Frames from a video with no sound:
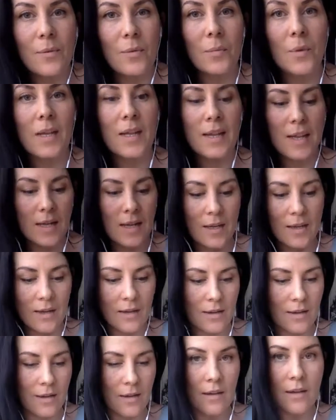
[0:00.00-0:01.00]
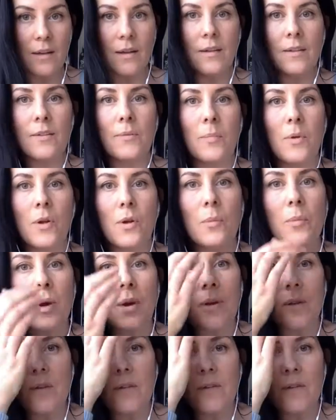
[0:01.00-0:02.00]
There'll be a link in this blog
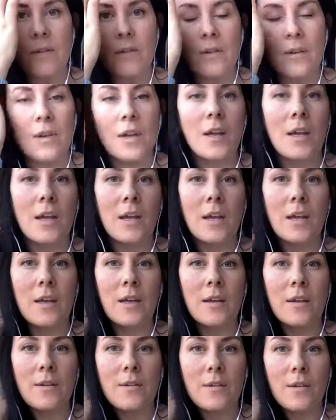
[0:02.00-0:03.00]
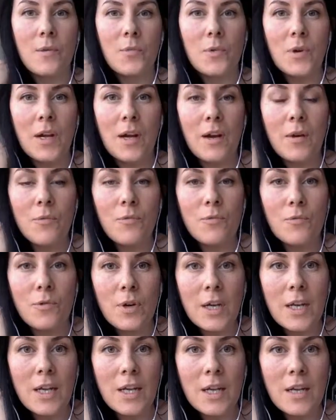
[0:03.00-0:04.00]
post somewhere. I'm
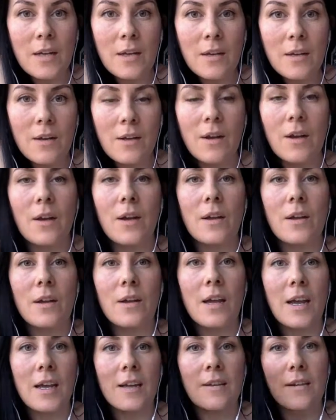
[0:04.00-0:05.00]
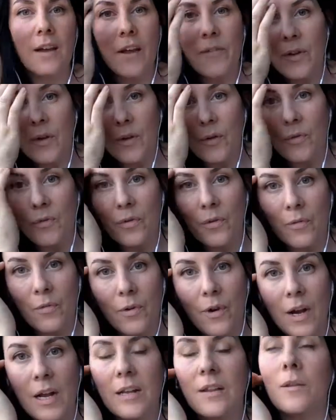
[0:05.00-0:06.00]
really keen to have you along for the
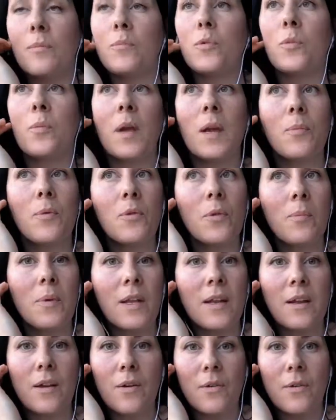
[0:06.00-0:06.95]
ride. The more people, the better.